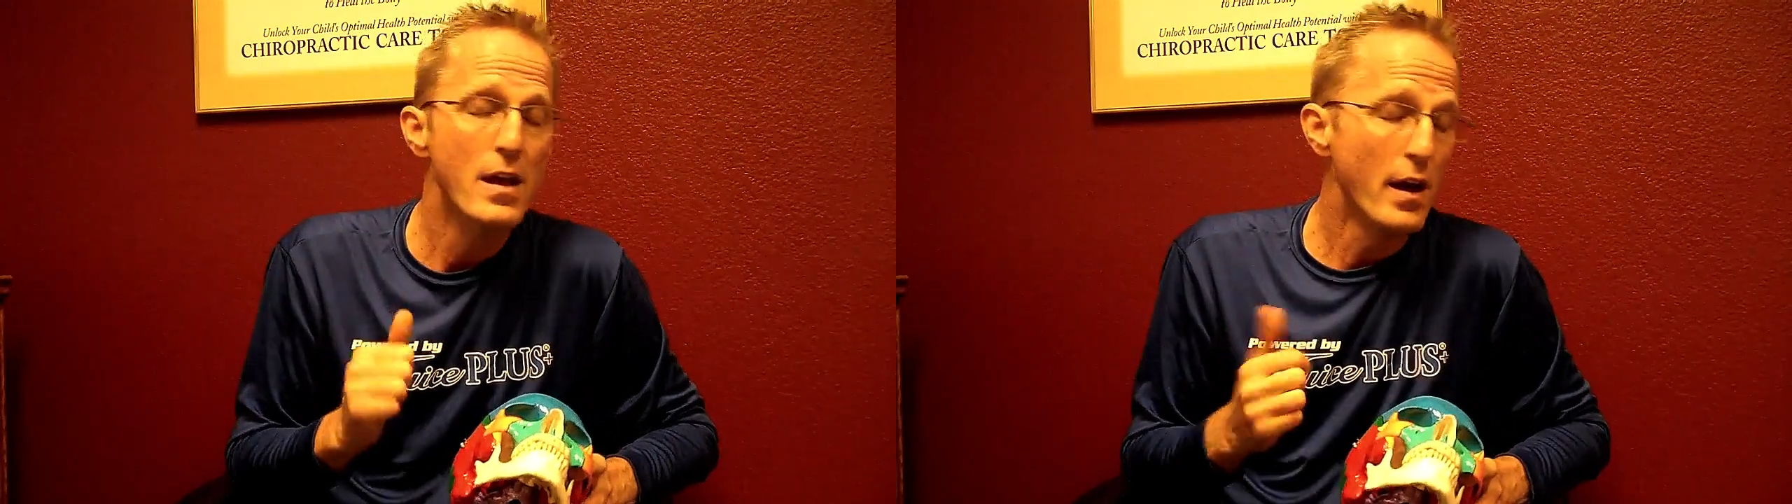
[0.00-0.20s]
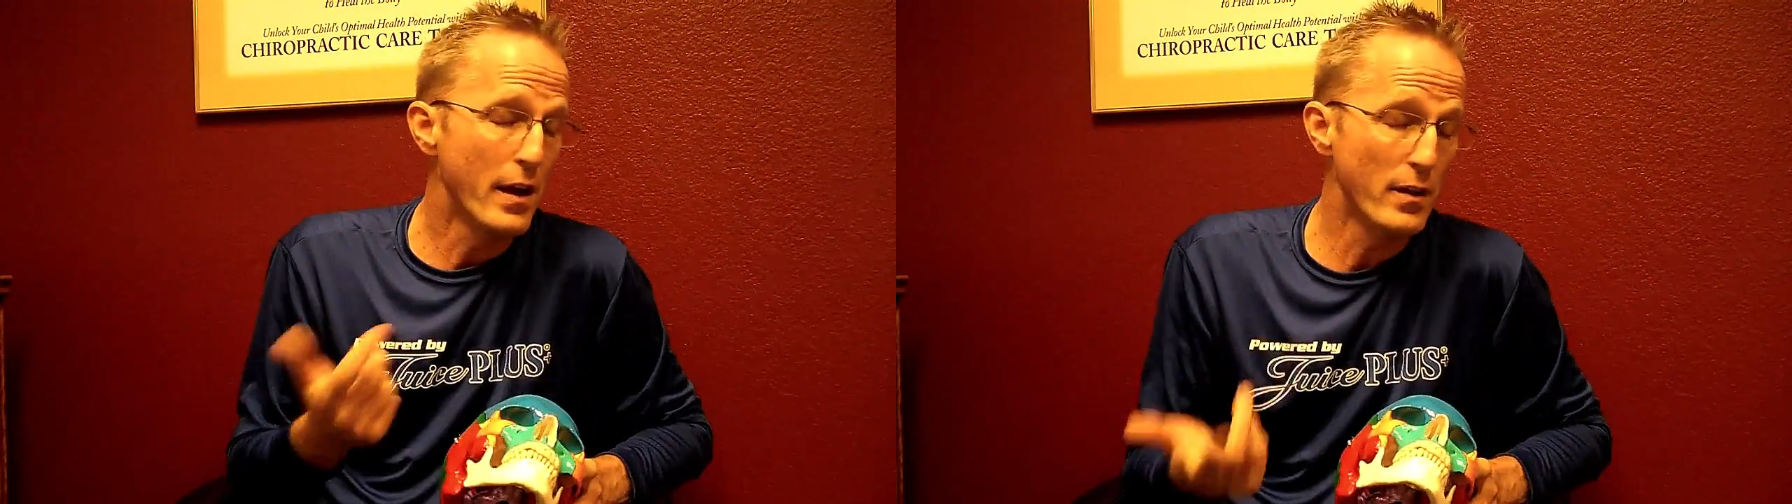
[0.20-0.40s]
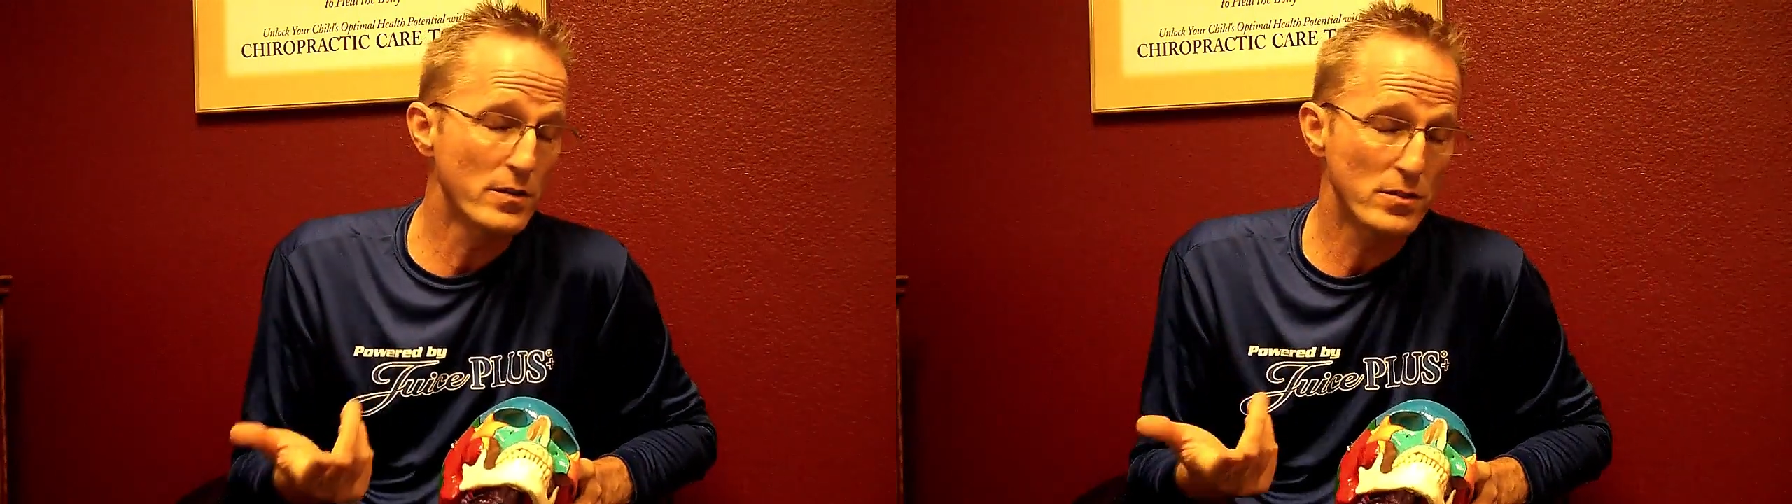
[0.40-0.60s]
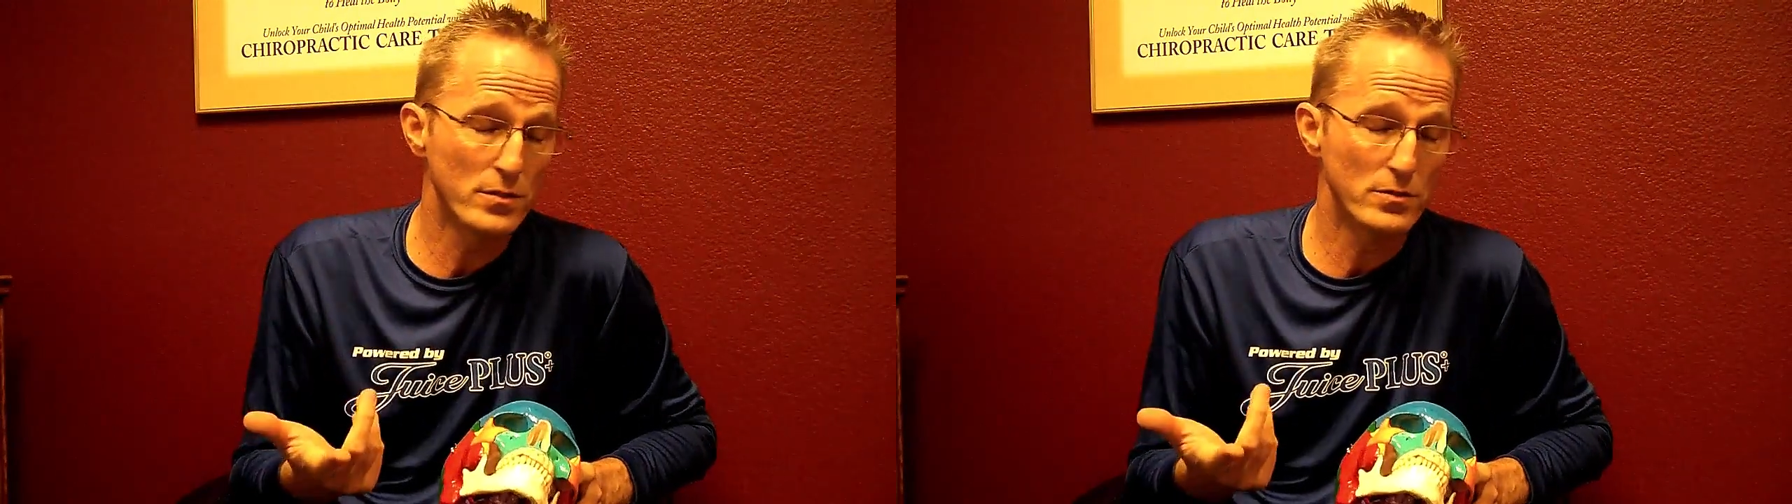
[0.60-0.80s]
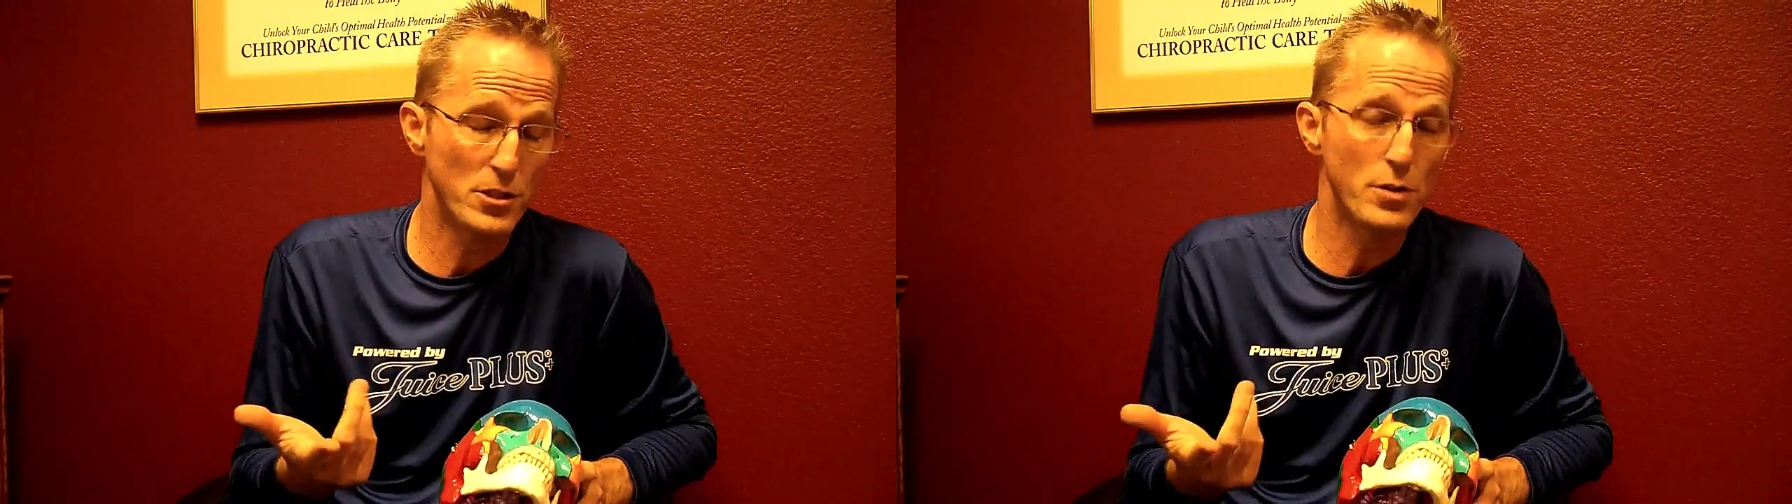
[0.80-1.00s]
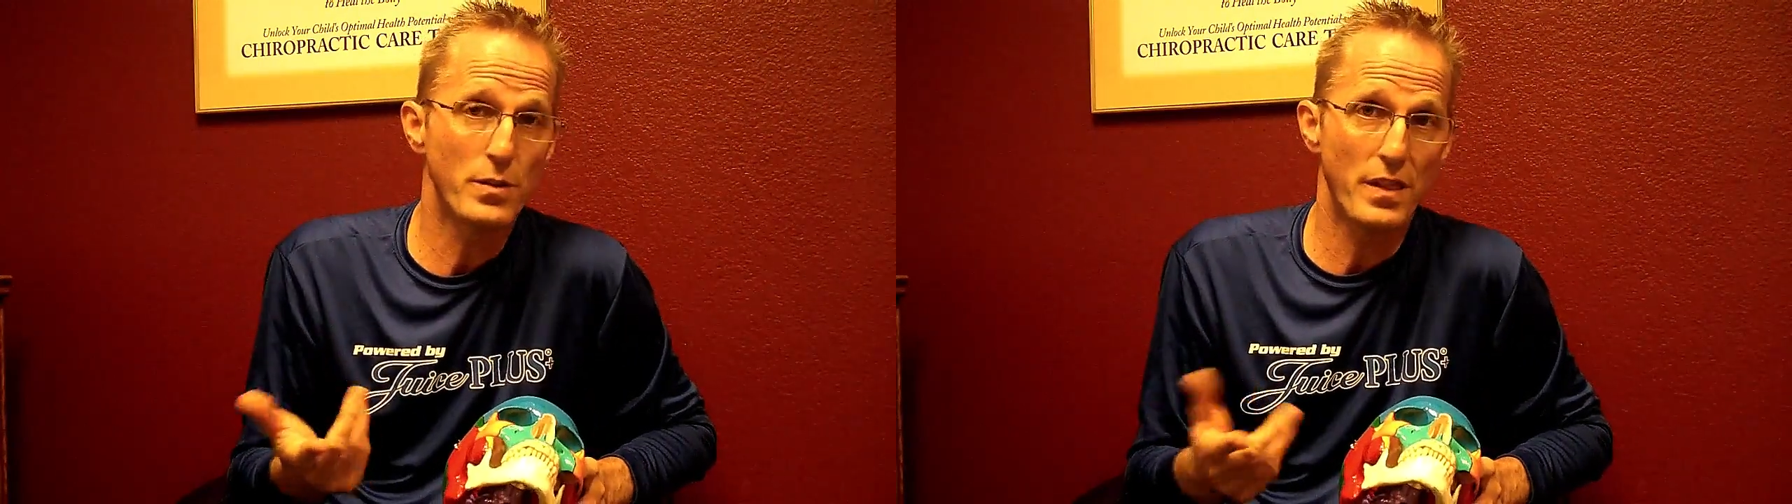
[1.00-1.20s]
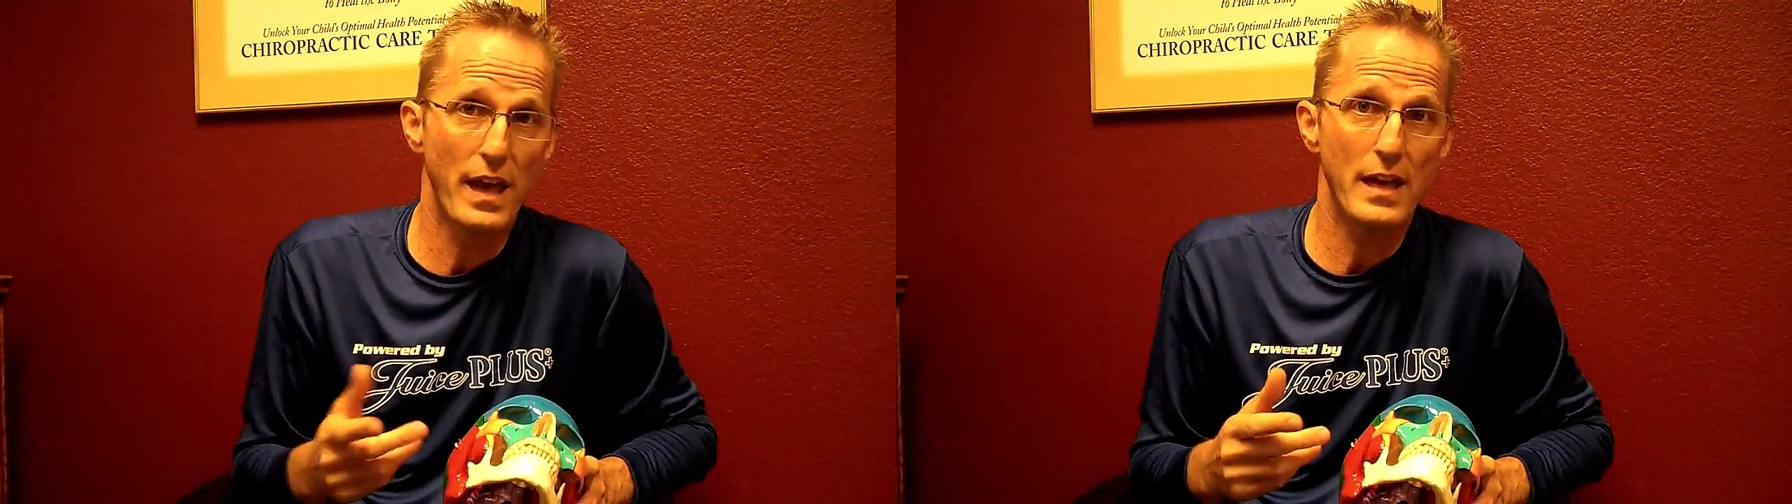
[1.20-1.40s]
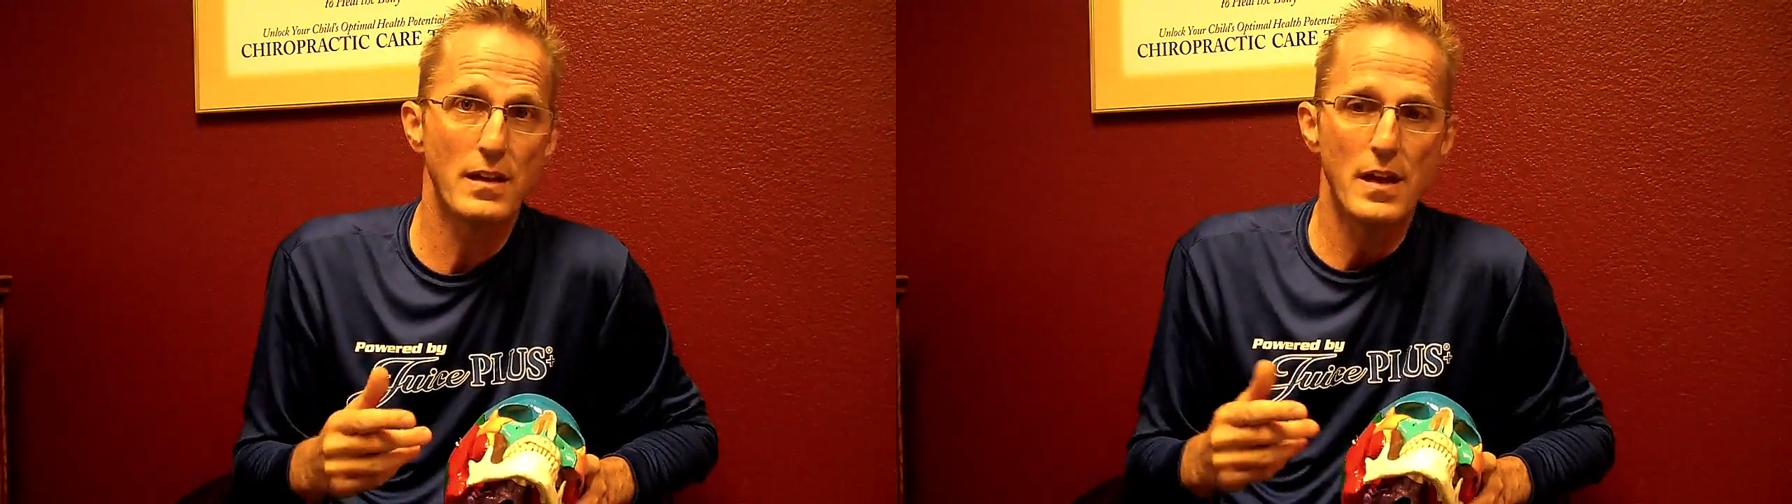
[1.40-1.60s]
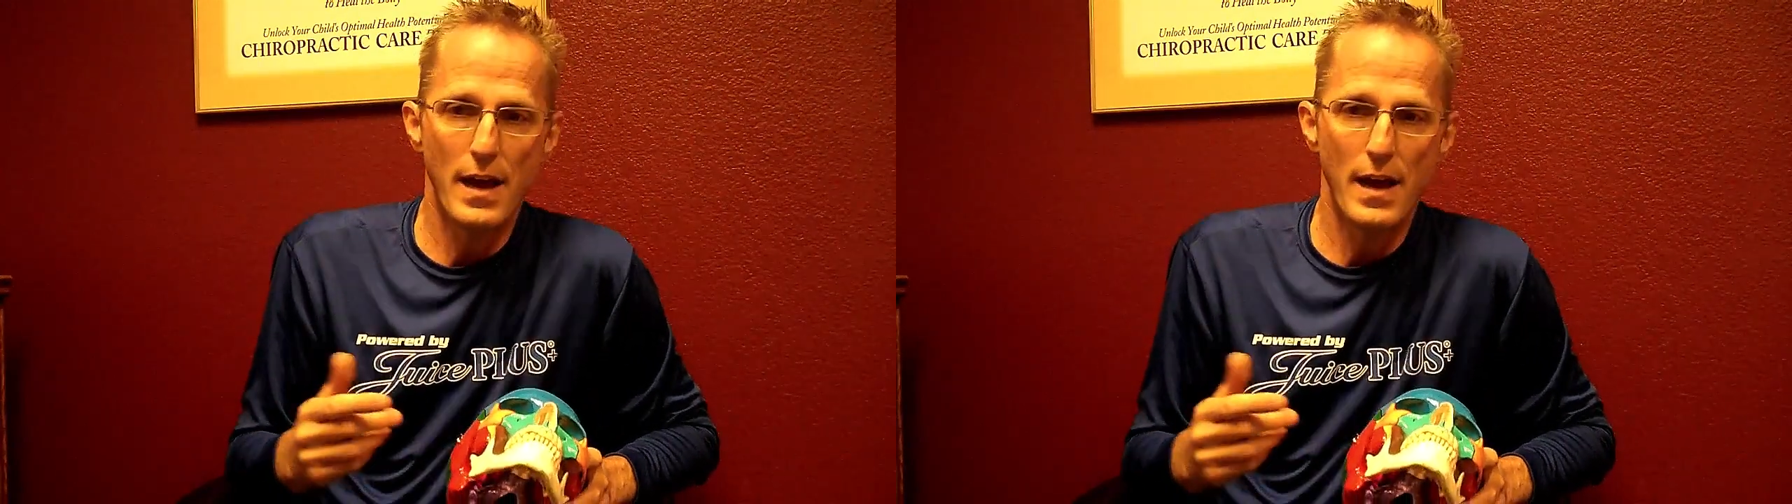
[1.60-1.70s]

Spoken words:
And I also joke that